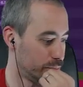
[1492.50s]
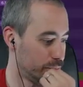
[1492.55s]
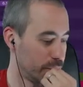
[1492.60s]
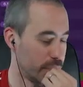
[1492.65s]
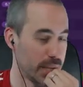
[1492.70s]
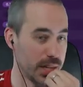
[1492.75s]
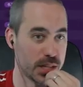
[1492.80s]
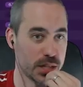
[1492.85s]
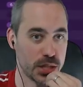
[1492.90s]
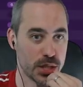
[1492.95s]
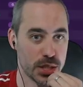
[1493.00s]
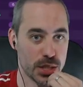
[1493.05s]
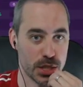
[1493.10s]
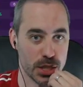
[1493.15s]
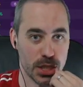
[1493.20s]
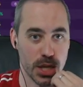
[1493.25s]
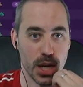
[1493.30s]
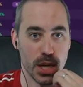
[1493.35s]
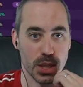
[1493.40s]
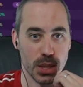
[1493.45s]
Makes you
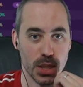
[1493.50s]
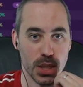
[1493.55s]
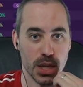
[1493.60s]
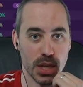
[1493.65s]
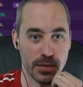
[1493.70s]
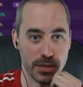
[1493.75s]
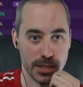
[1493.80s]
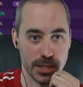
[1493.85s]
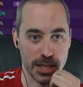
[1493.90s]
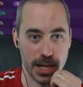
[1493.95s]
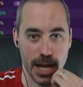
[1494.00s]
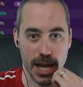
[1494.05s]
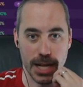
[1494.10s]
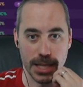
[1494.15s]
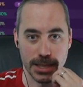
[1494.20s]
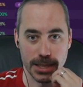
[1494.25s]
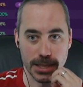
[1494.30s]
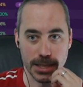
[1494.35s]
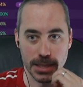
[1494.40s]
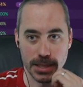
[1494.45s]
tired nervous,
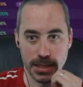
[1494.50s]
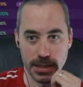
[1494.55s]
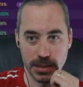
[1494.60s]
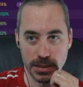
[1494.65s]
lads.